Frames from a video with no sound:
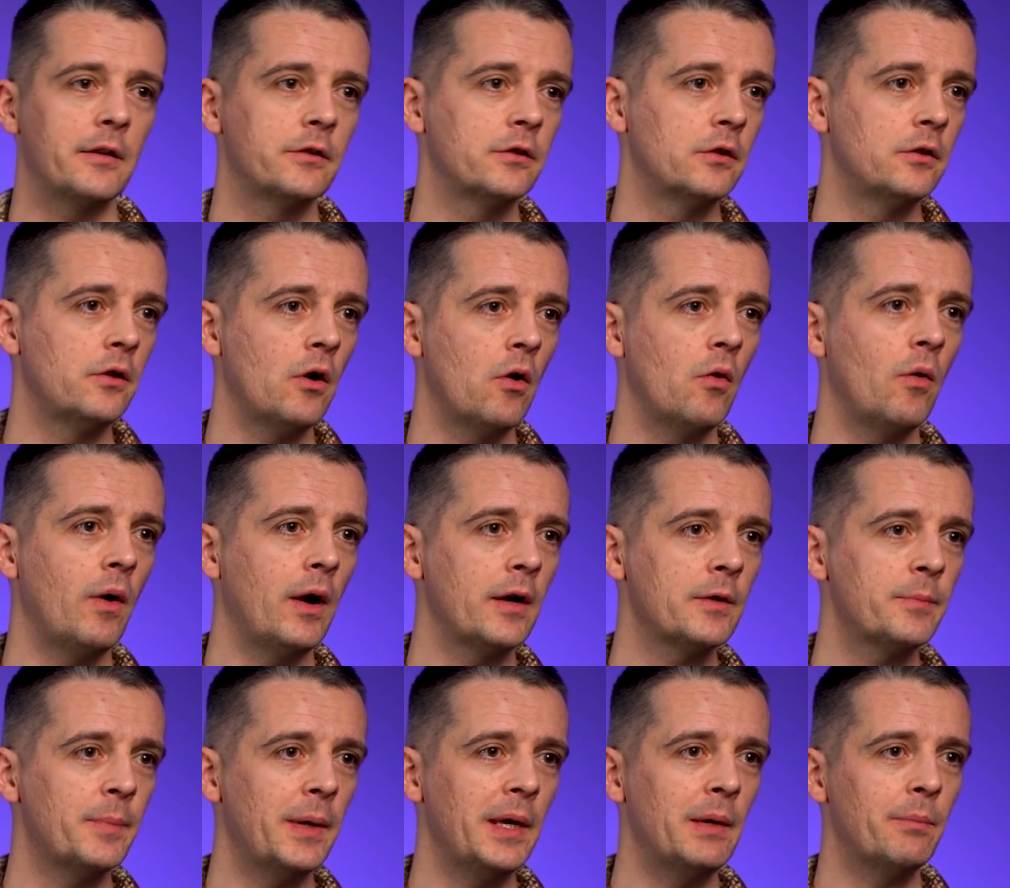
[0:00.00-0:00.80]
So don't
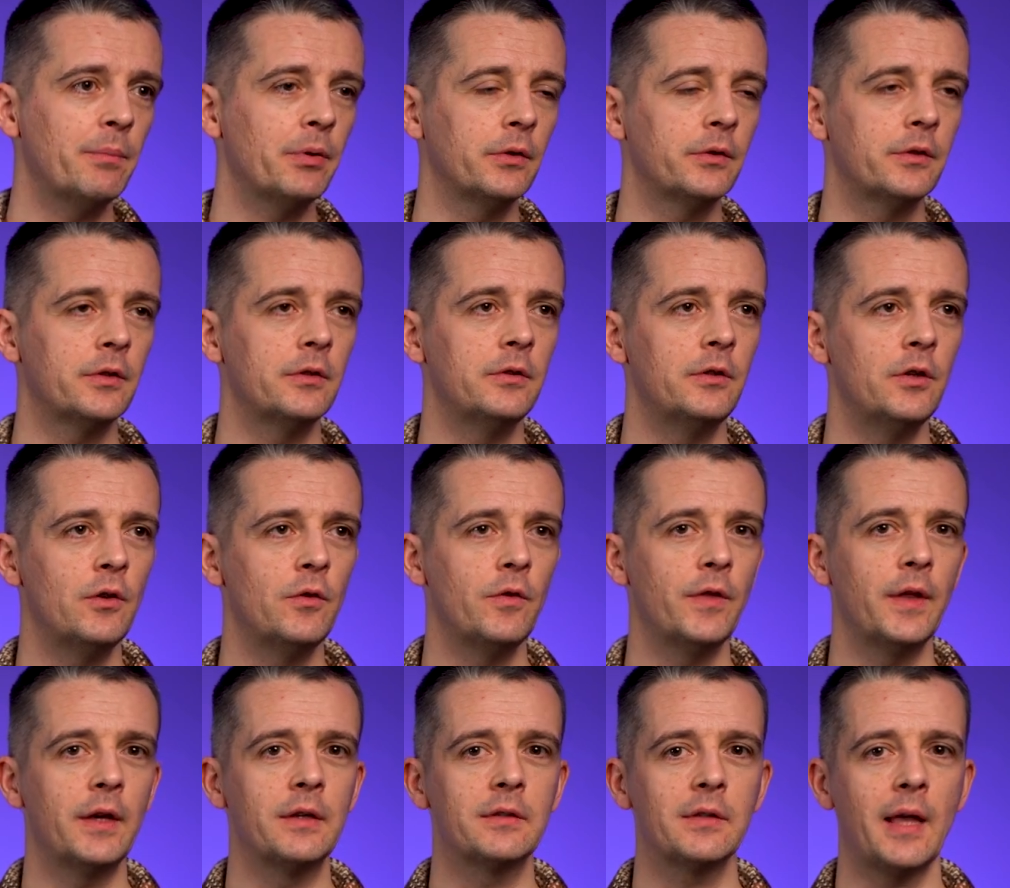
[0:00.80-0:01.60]
ask people to do
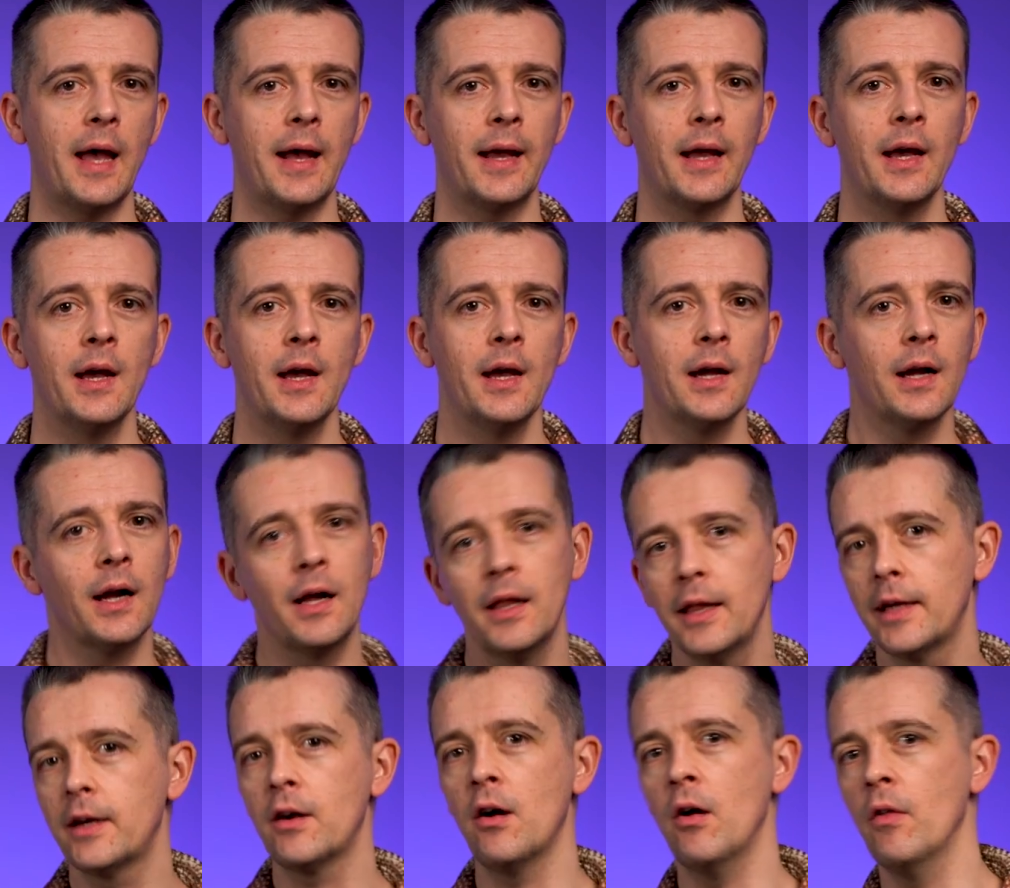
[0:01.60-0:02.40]
things like
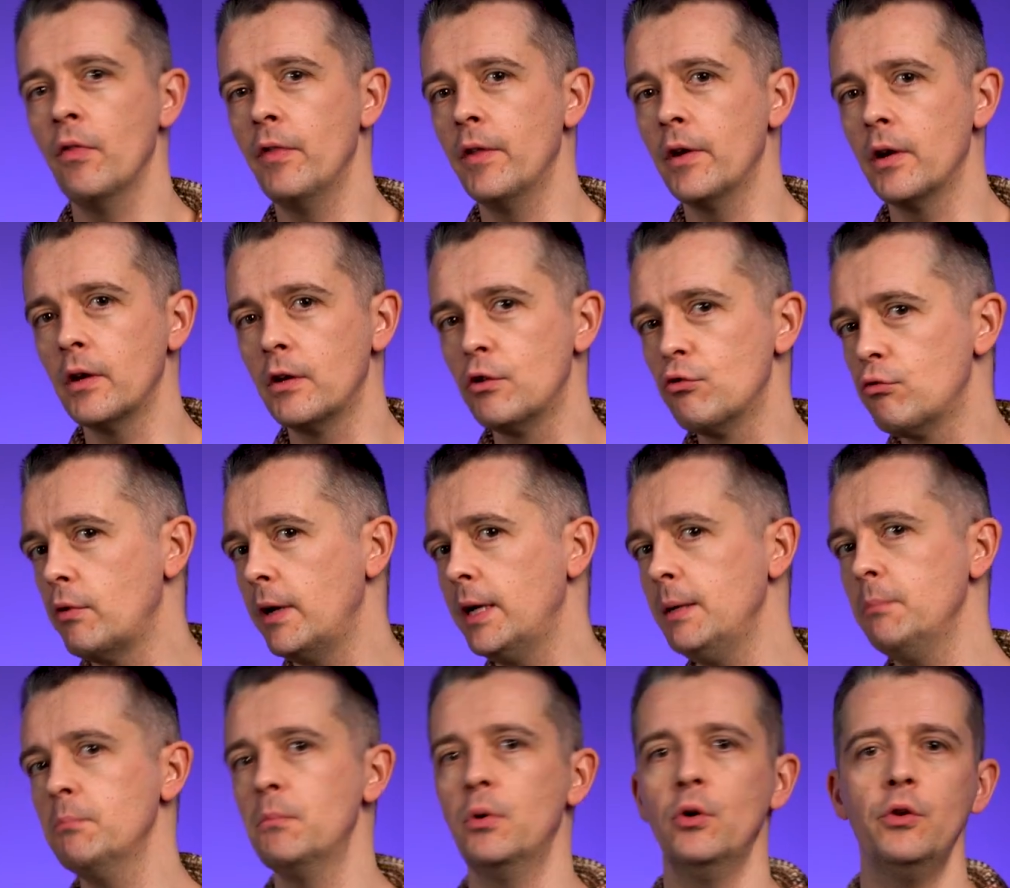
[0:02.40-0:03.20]
click on the
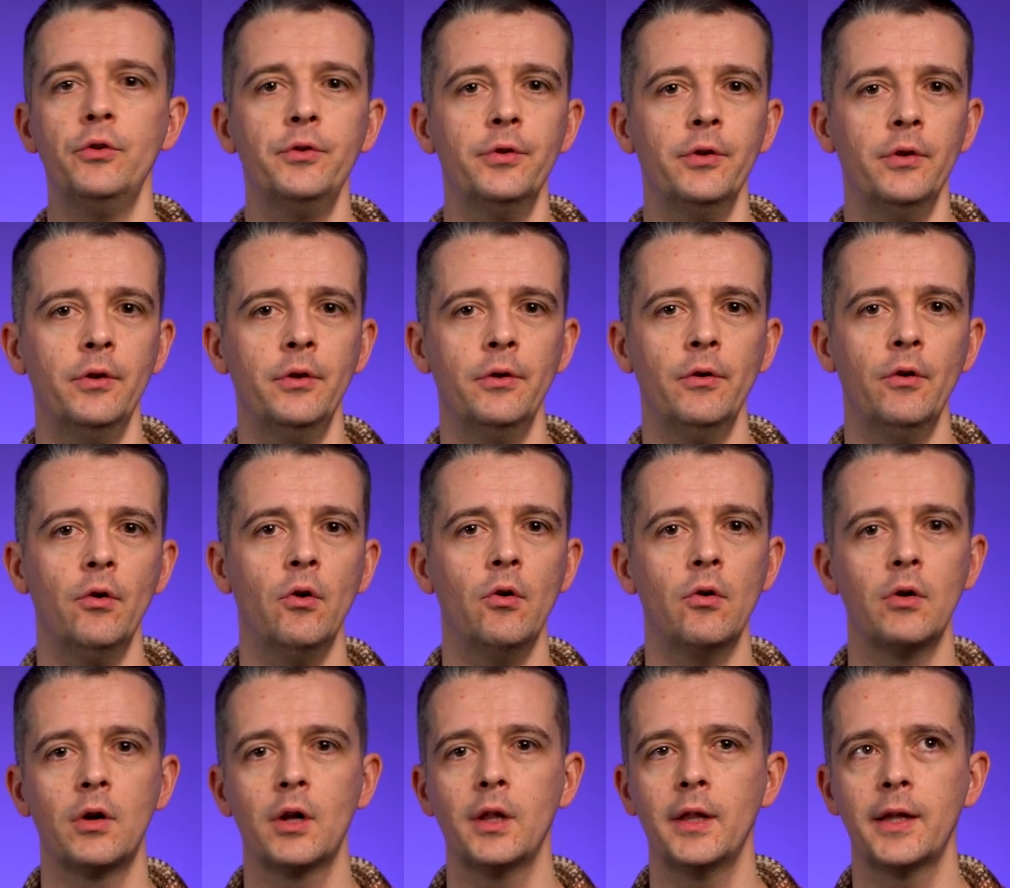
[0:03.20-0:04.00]
green button
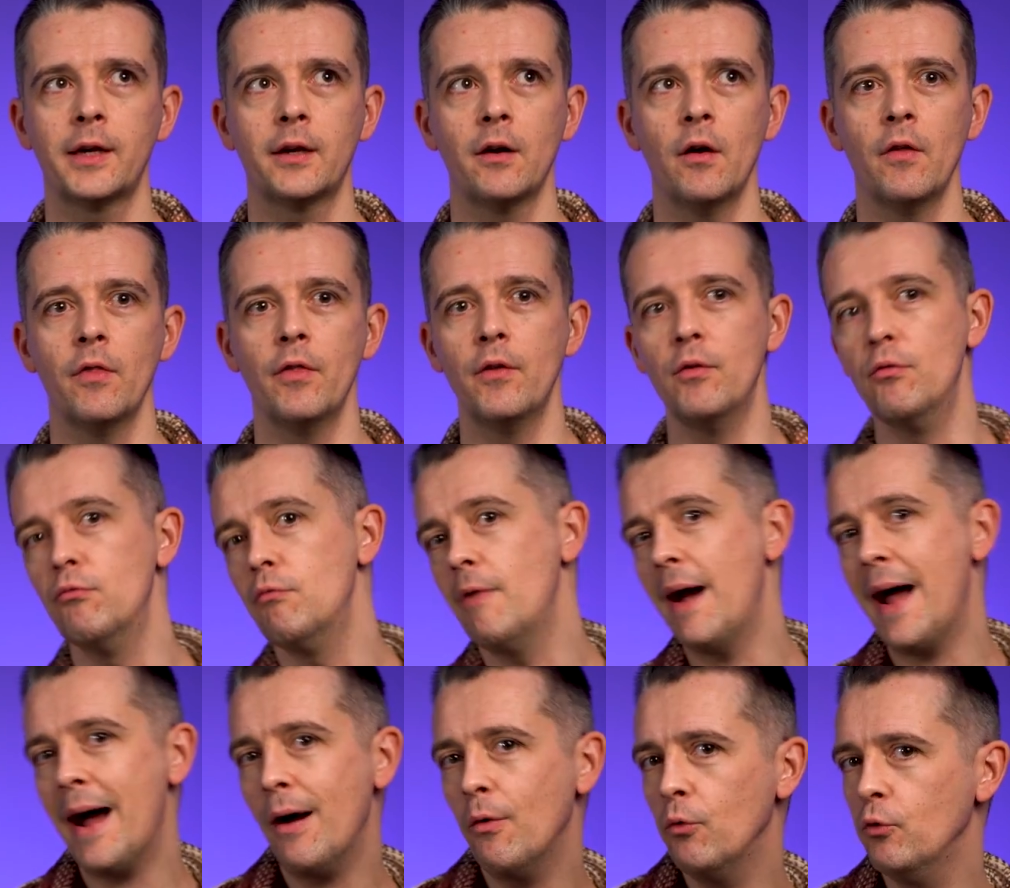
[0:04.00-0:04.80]
or click on the
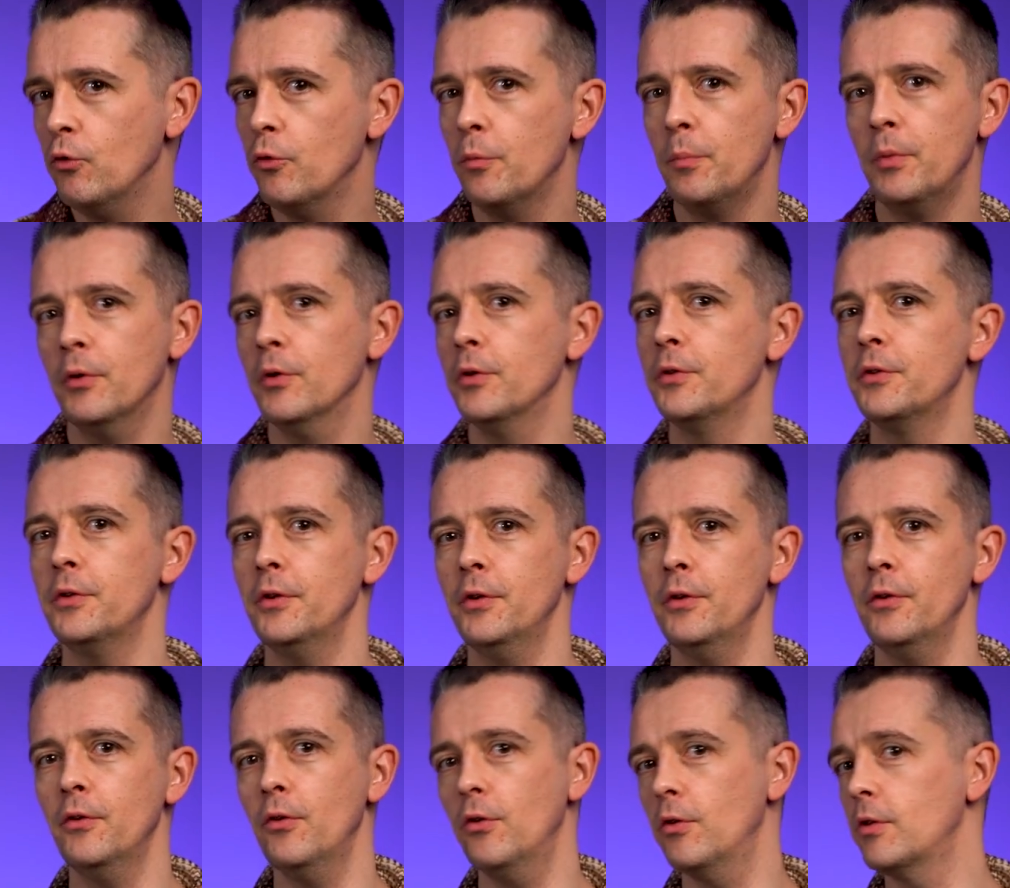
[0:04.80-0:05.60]
round
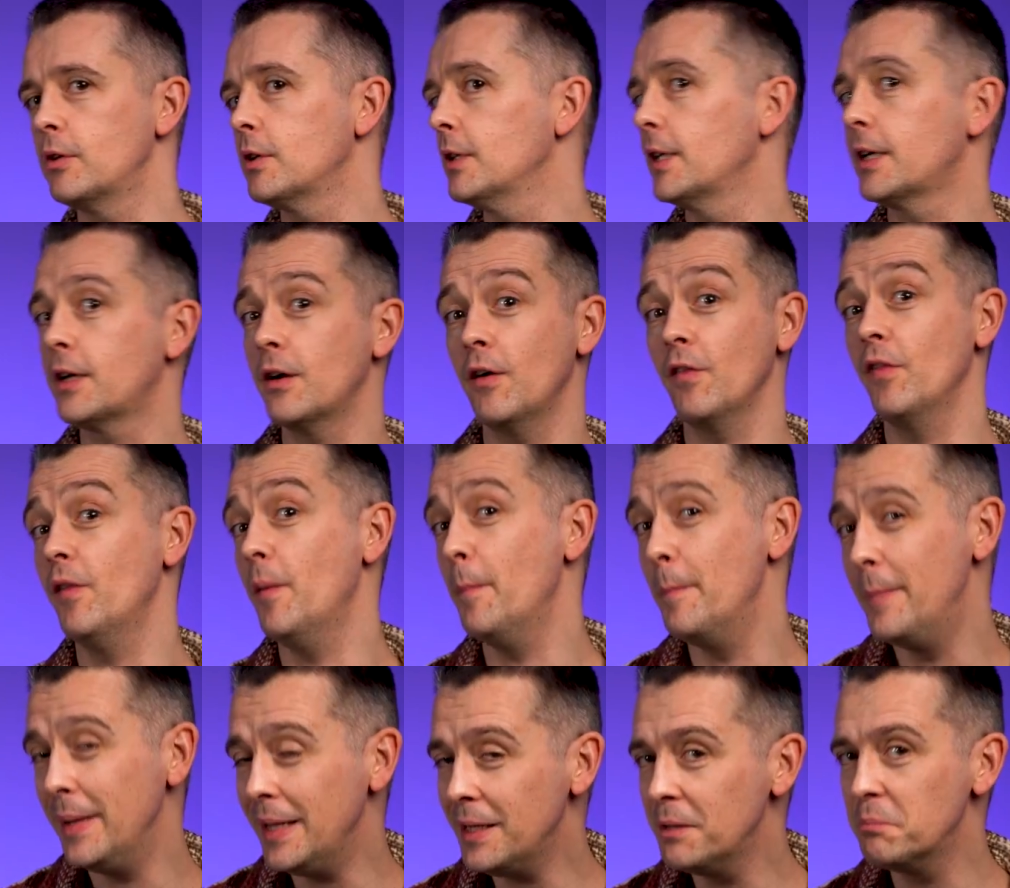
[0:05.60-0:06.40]
button or click on the
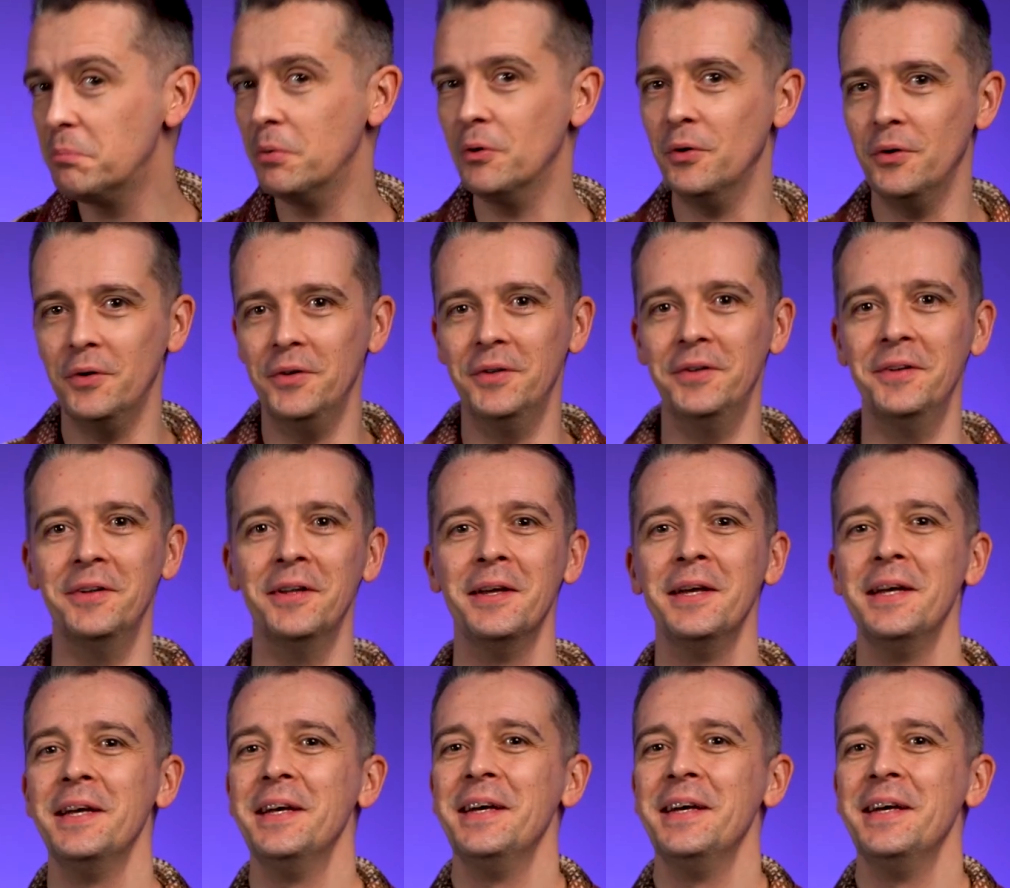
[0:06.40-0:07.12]
big button.